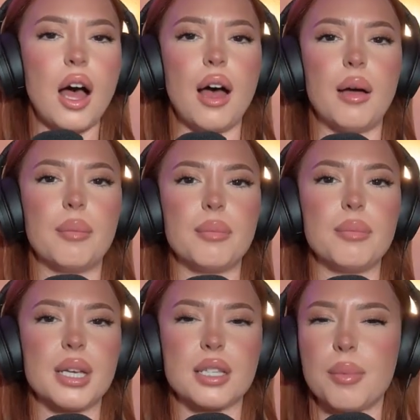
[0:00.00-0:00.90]

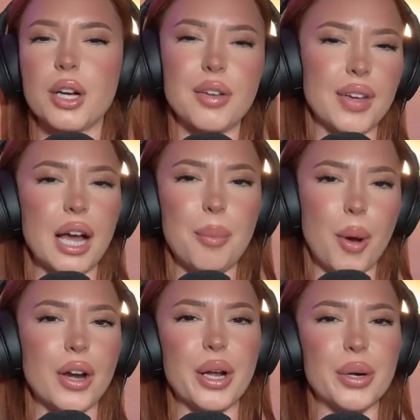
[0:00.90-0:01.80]
because I'm not giving
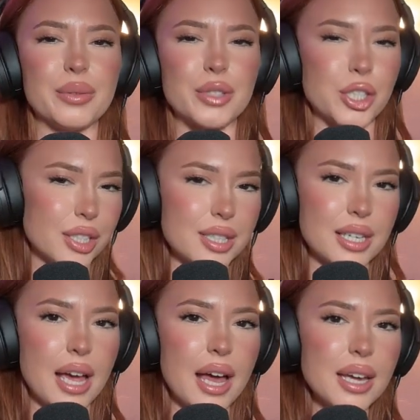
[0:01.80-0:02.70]
up on it
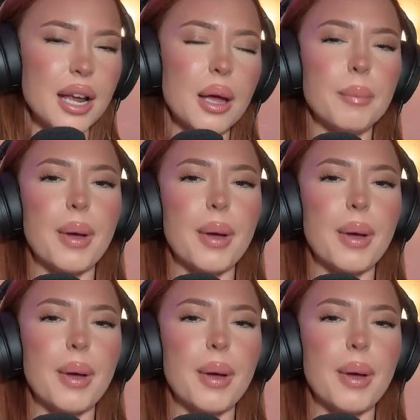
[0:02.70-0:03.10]
just yet.